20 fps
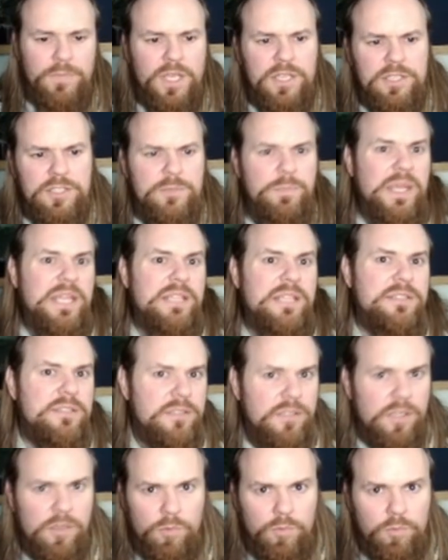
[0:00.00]

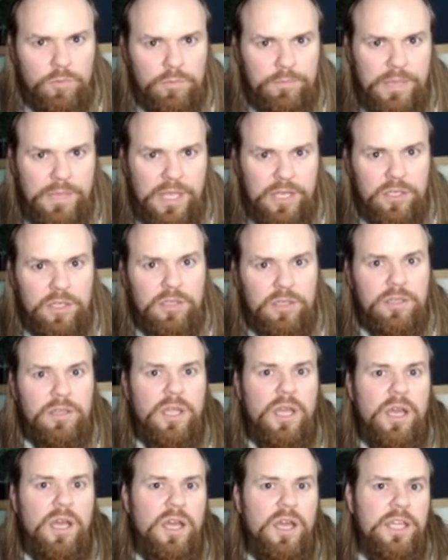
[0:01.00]
space metal
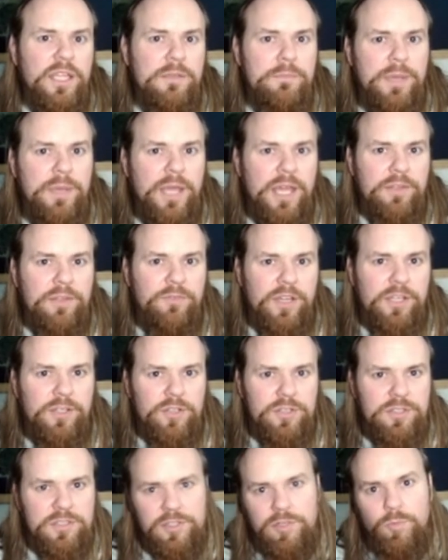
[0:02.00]
in
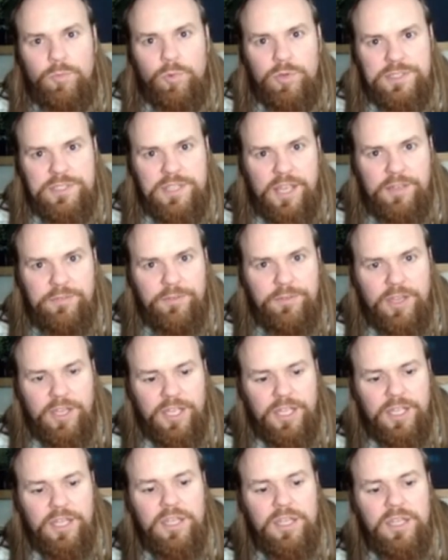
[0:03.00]
Pathfinder's a little more
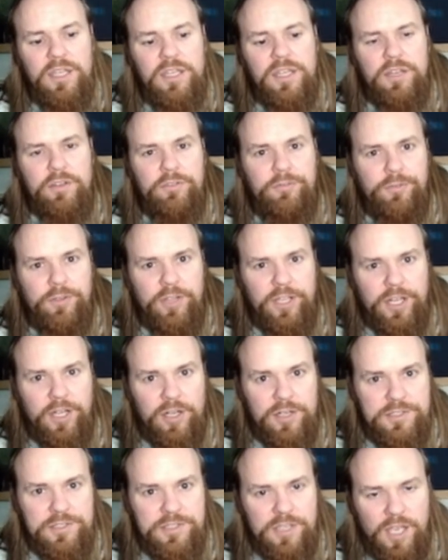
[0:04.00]
sci-fi
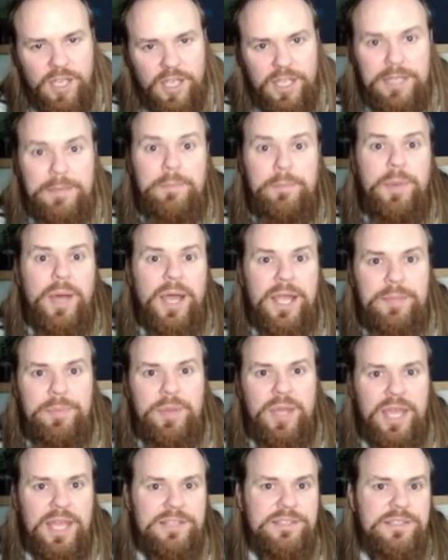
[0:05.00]
flares. It
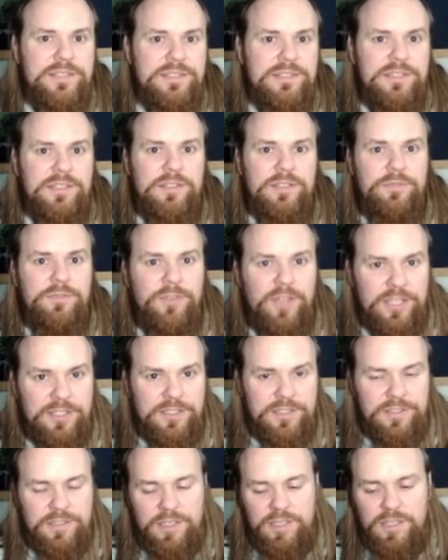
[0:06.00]
bypasses the
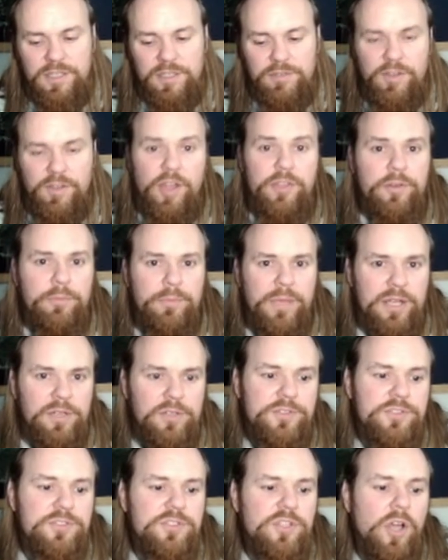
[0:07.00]
defense of other
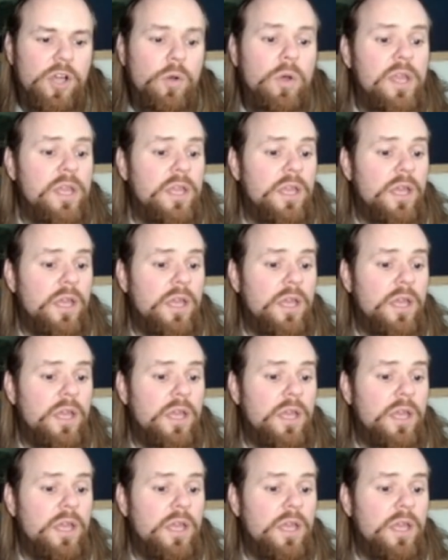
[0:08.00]
metals. So